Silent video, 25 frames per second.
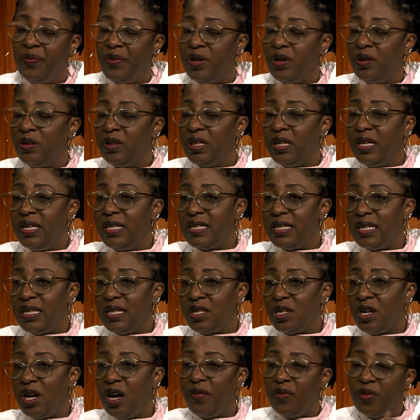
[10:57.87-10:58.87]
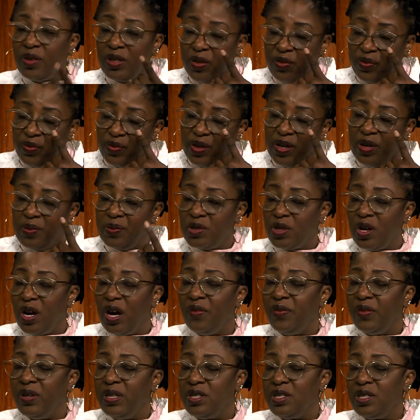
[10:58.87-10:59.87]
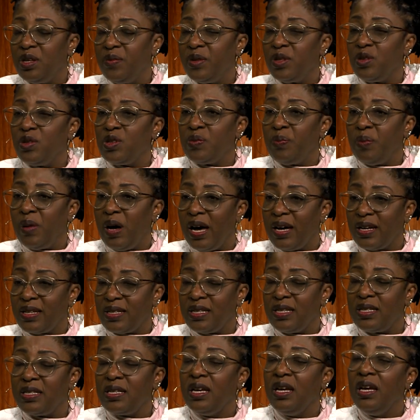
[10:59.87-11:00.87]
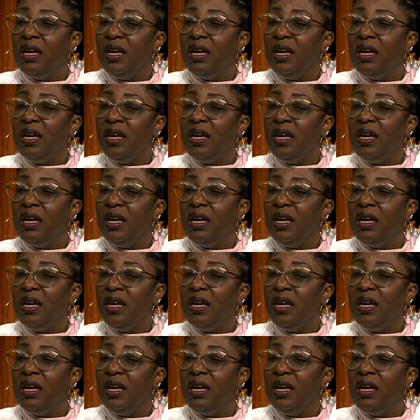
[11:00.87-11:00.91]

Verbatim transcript: their lenses off or their frames off in some of those boxes